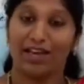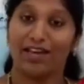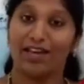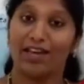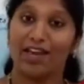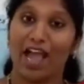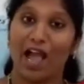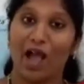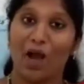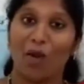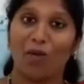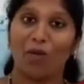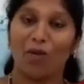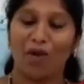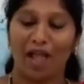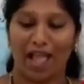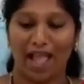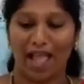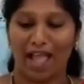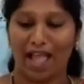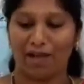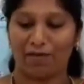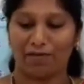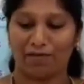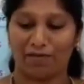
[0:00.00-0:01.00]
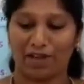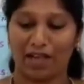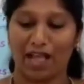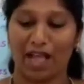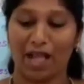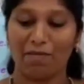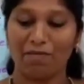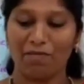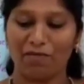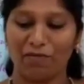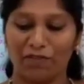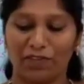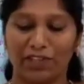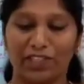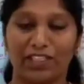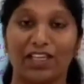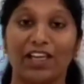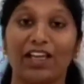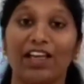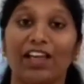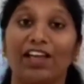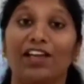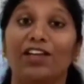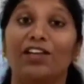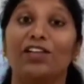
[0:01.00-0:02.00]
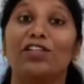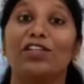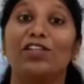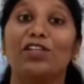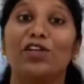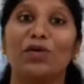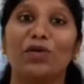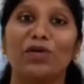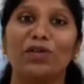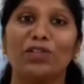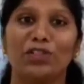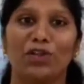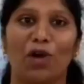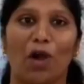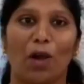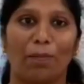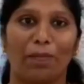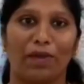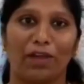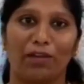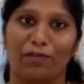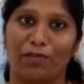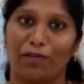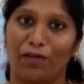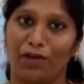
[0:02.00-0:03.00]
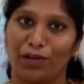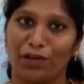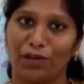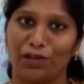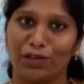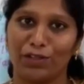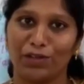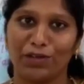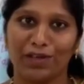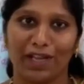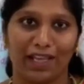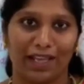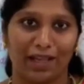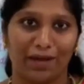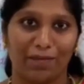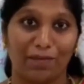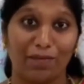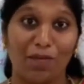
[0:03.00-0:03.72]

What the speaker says: now I have come with a new topic for you today.